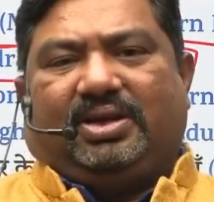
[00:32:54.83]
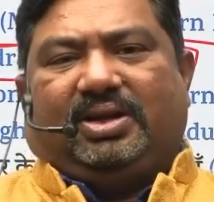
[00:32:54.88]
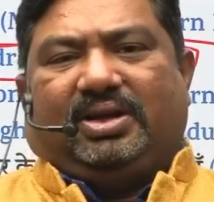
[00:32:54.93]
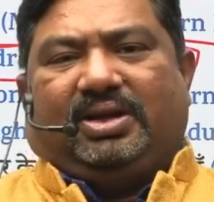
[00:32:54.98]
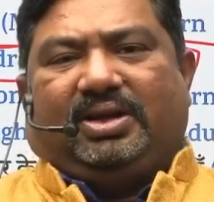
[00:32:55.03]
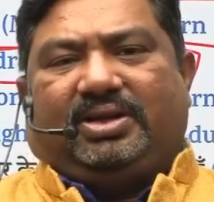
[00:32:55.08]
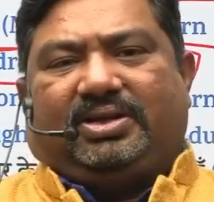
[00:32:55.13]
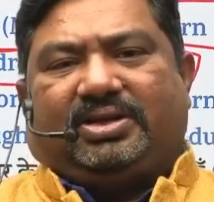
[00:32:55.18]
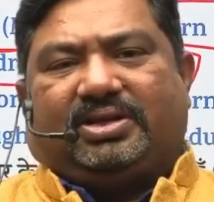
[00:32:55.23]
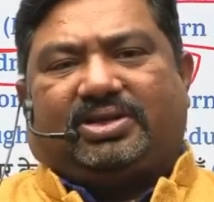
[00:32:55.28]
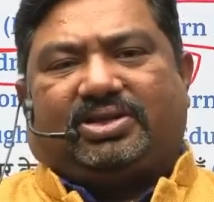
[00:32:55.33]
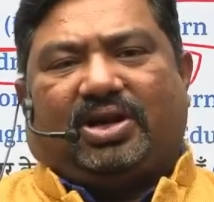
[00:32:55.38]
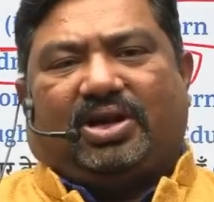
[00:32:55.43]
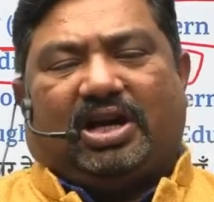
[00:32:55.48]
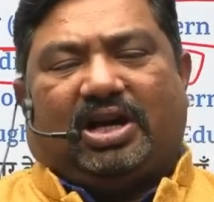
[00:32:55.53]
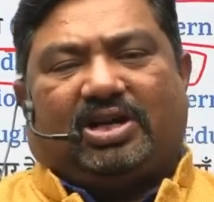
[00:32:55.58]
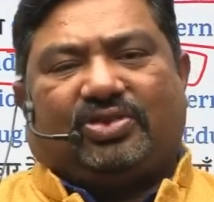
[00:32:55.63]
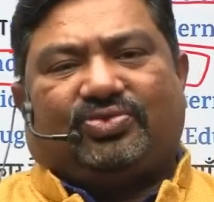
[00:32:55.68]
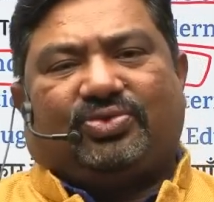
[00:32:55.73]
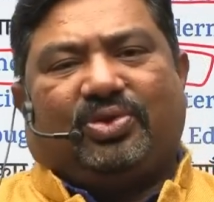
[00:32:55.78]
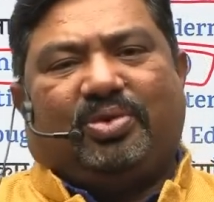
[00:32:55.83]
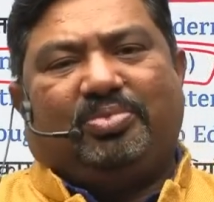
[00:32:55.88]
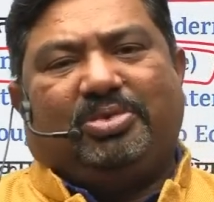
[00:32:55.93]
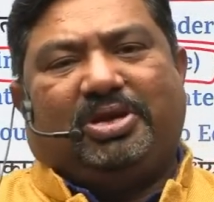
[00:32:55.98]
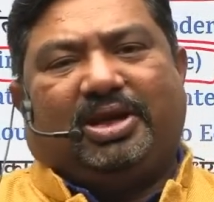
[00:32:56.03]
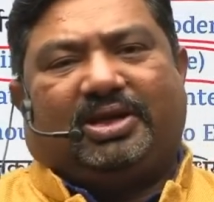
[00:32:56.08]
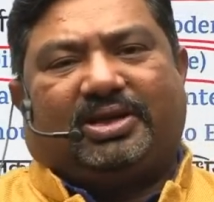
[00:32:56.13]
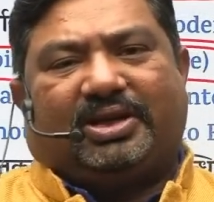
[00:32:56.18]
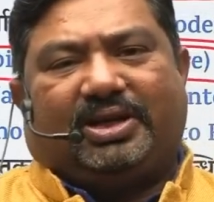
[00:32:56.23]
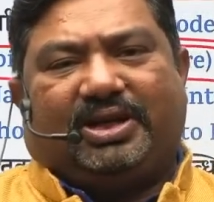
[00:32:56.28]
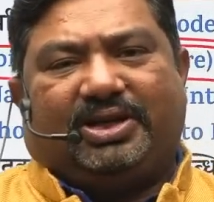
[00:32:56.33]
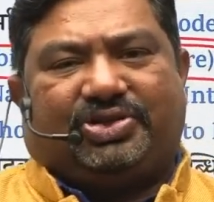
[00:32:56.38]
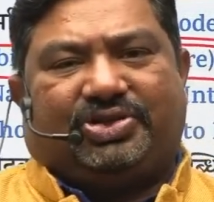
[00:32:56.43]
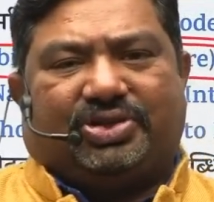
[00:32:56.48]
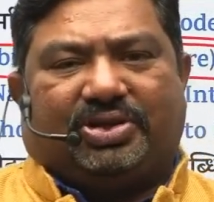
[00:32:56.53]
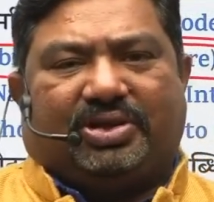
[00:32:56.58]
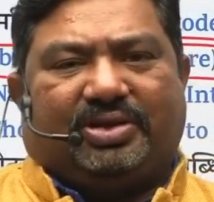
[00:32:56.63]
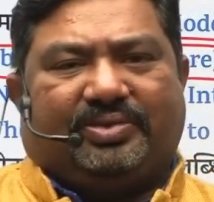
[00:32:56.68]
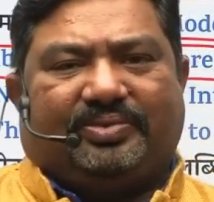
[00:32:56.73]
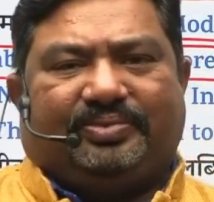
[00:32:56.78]
It starts from
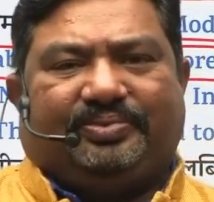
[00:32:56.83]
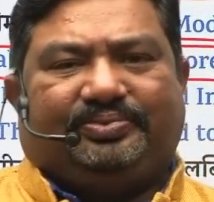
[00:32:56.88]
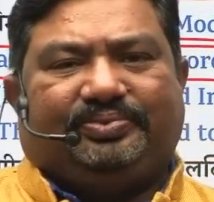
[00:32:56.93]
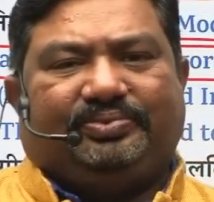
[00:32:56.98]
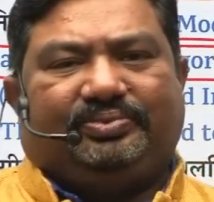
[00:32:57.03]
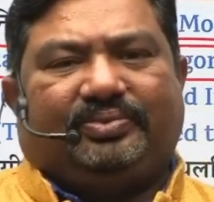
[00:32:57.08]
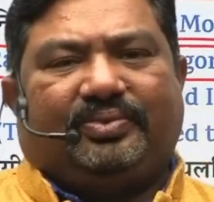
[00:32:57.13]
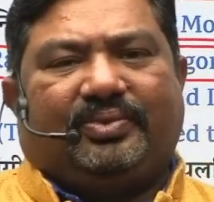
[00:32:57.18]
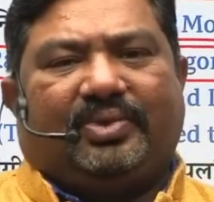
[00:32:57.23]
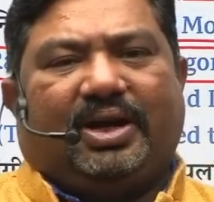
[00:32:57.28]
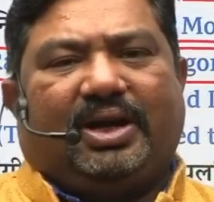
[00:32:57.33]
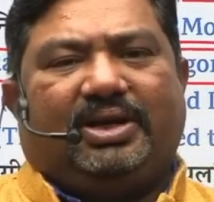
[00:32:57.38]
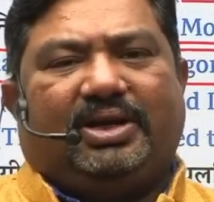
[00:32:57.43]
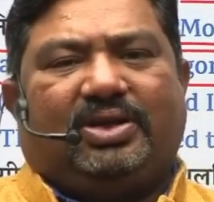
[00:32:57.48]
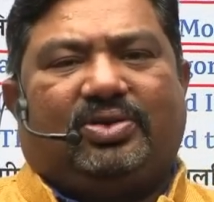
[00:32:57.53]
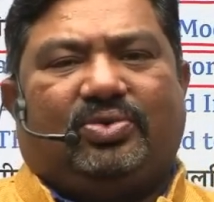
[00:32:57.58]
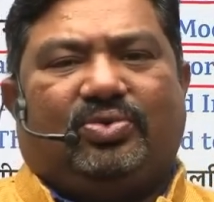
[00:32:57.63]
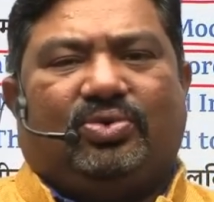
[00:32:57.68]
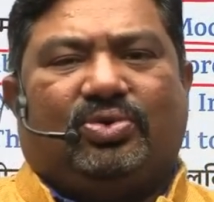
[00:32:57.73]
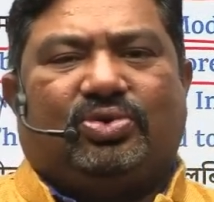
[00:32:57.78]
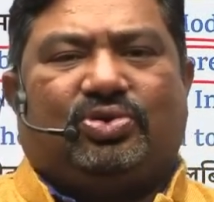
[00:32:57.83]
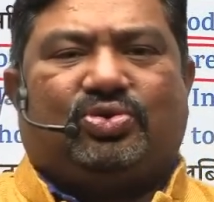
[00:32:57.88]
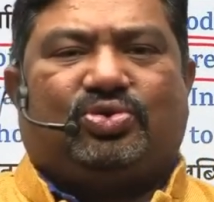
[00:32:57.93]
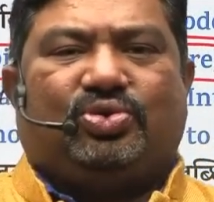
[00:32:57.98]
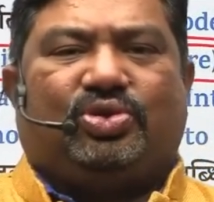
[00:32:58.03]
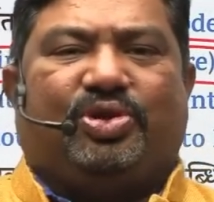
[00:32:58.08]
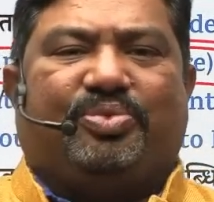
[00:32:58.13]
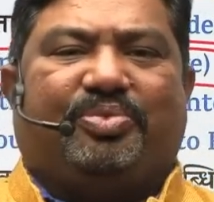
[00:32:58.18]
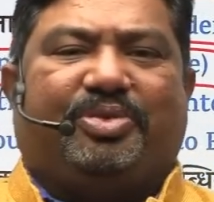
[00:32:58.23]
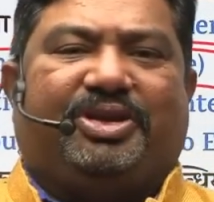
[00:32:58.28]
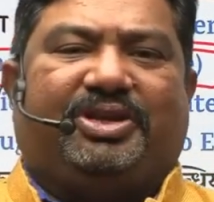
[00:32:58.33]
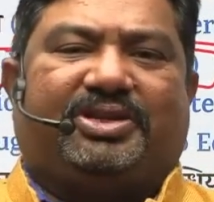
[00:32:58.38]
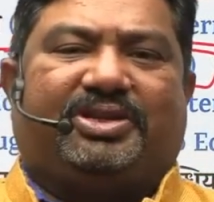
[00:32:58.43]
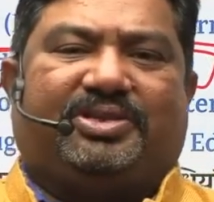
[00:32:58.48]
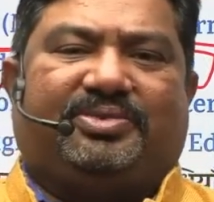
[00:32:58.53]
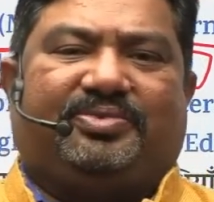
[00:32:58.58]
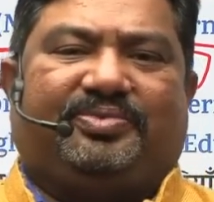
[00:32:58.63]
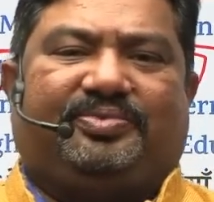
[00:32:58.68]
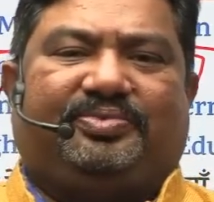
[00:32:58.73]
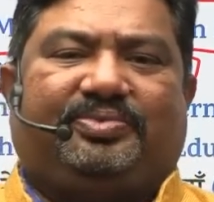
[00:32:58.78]
literature and it goes to
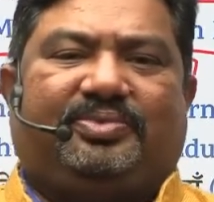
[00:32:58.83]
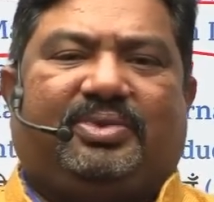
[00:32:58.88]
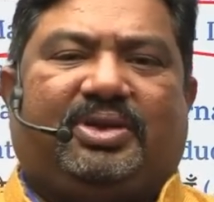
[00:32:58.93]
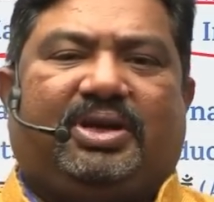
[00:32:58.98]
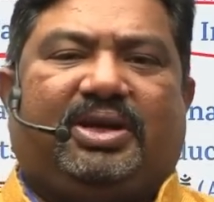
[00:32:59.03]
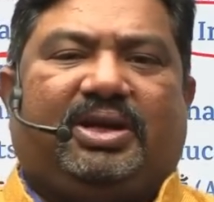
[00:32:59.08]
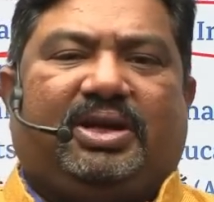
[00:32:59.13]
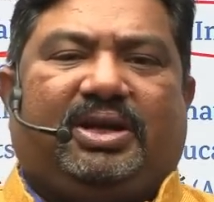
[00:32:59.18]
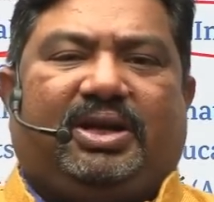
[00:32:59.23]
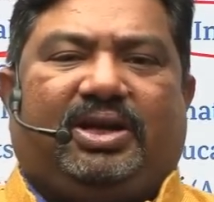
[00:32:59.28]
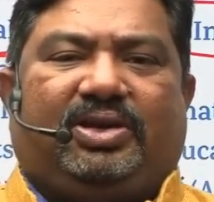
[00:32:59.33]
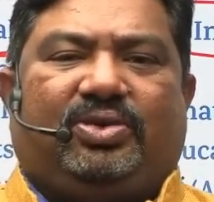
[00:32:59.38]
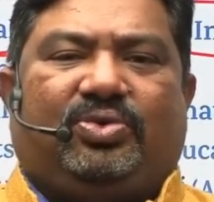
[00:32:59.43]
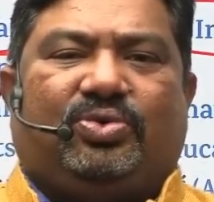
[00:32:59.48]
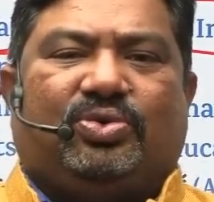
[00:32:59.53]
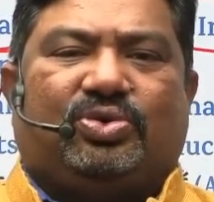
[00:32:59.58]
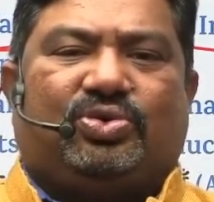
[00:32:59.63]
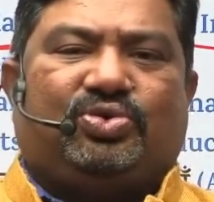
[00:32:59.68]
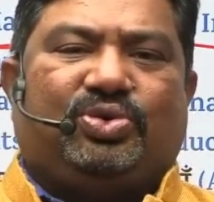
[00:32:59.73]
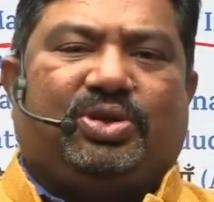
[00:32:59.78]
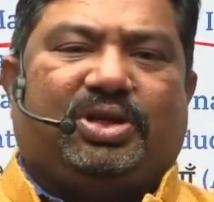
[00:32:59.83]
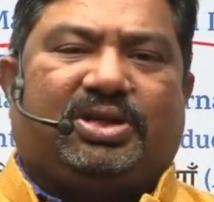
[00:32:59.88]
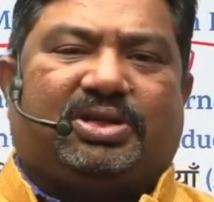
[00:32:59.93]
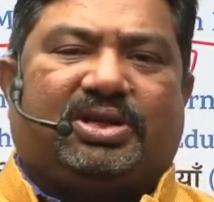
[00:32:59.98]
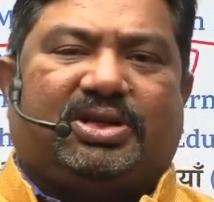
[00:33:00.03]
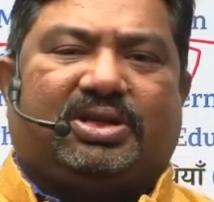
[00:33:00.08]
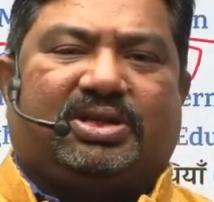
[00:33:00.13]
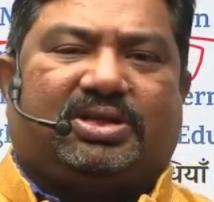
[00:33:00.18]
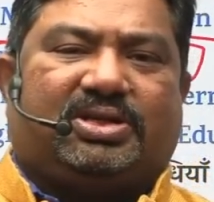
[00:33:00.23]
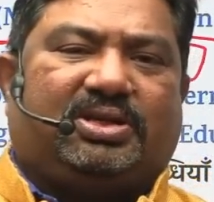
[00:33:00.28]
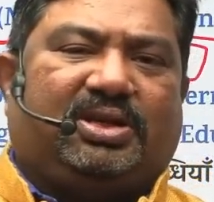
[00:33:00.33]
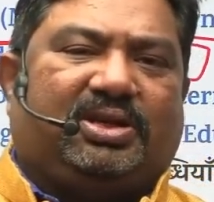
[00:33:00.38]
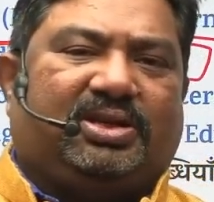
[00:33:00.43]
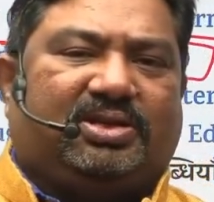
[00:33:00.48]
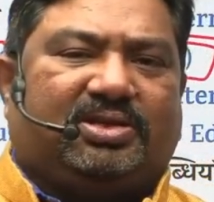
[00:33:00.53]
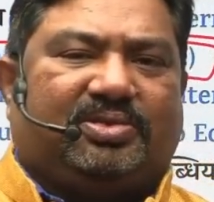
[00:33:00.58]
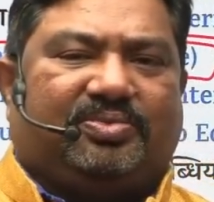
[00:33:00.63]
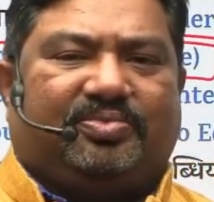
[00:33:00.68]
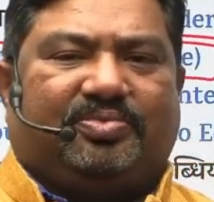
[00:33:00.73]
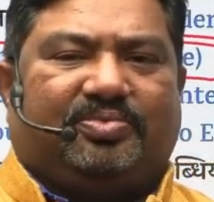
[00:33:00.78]
humanism, it goes to internationalism.